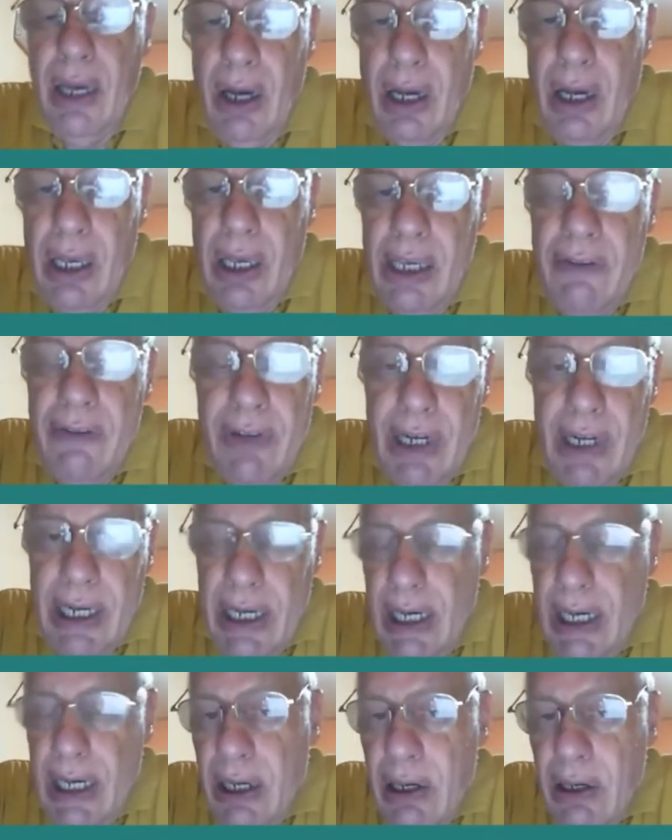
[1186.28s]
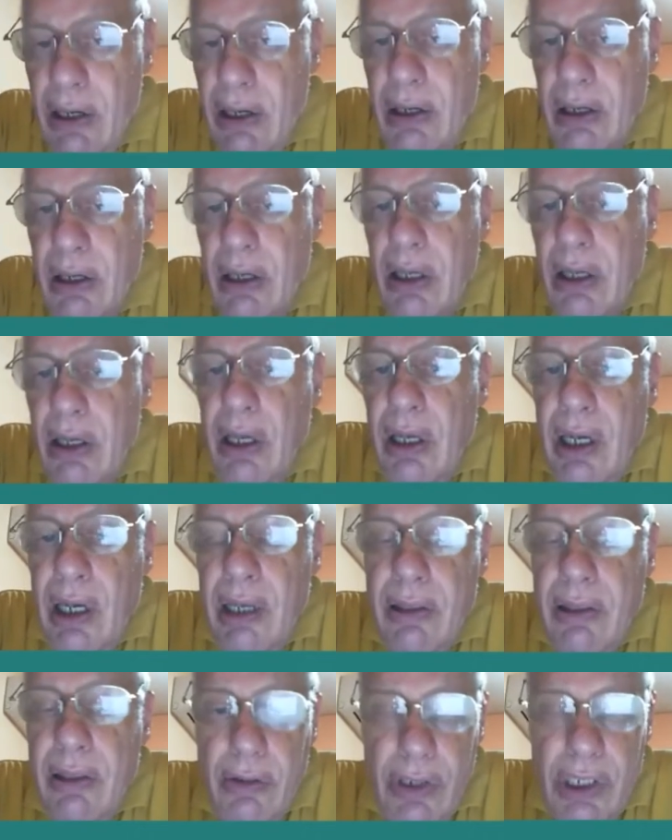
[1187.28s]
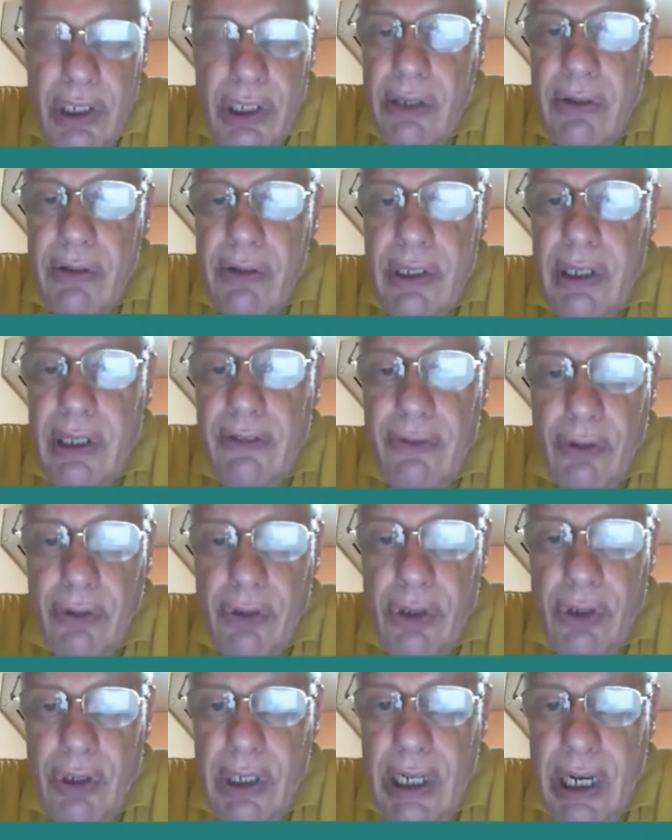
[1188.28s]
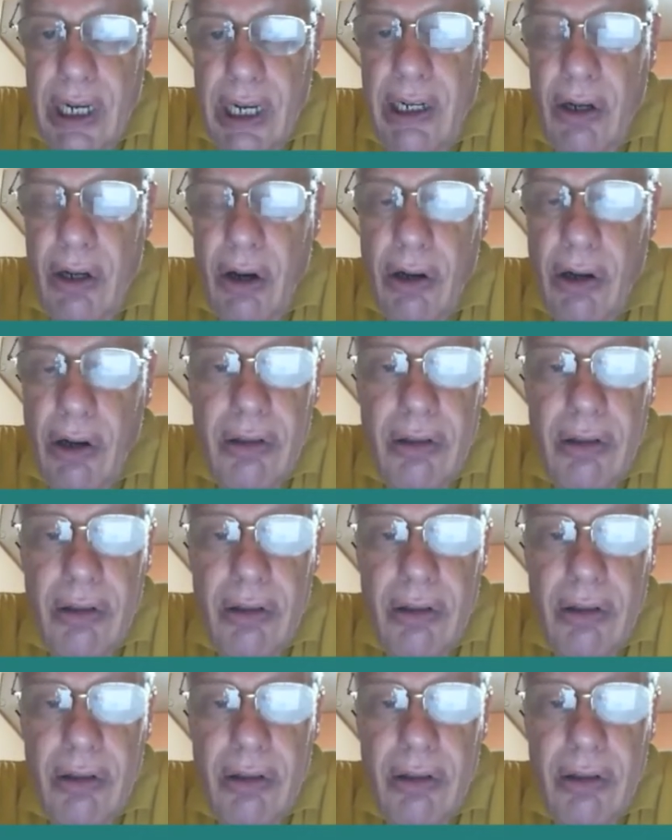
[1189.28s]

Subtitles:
even n, and the conjecture is that for n odd,